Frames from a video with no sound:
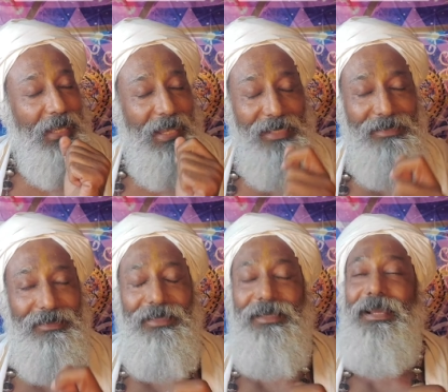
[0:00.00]

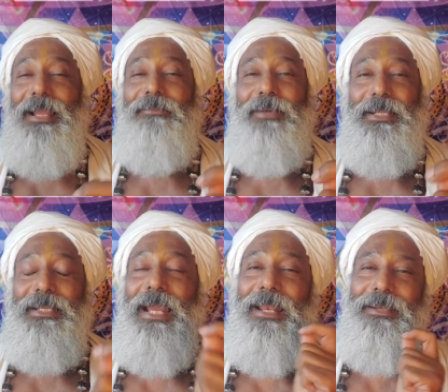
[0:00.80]
health and
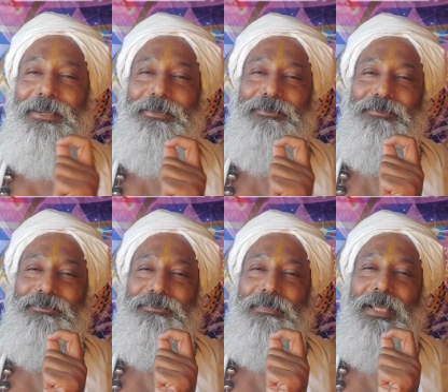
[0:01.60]
vitality.
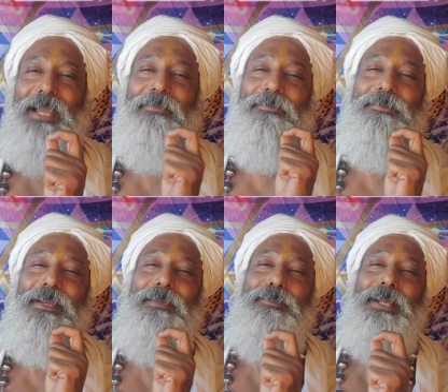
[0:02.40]

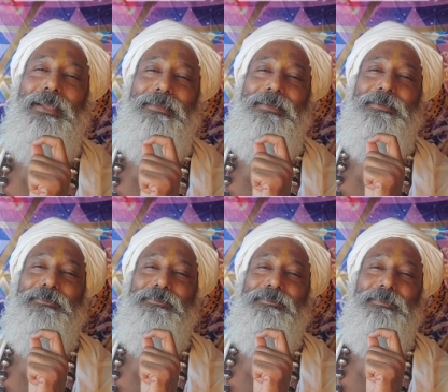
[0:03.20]
Every breath,
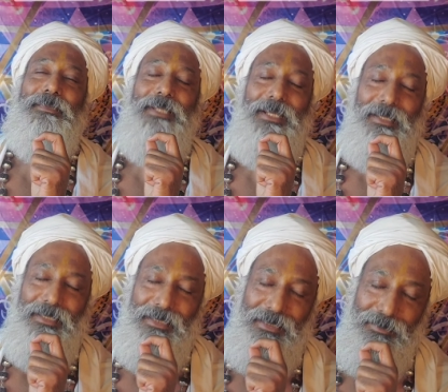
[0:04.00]
take a
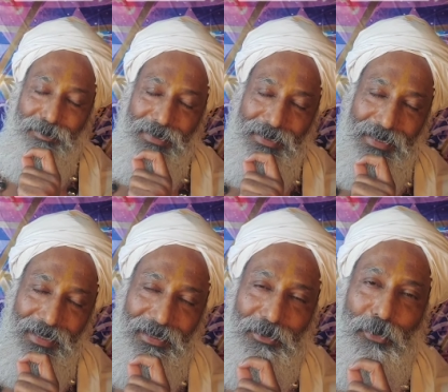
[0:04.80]
deep
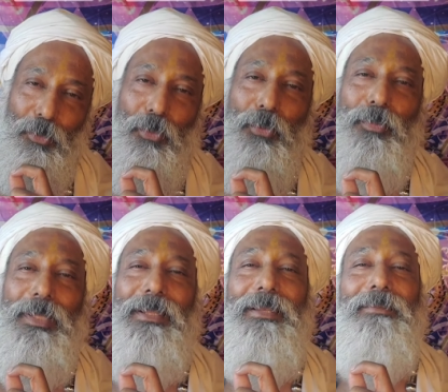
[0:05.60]
inhale, go
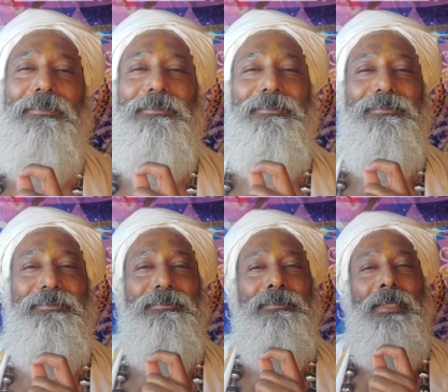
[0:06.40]
within.
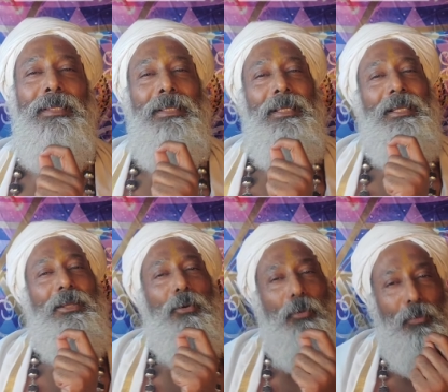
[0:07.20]

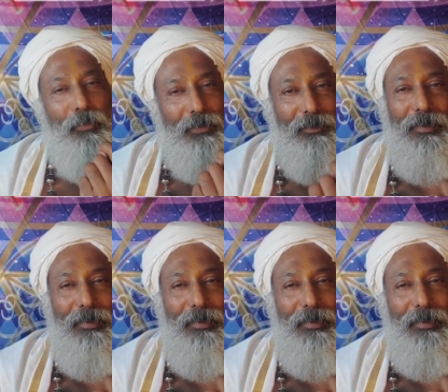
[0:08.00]
Hold the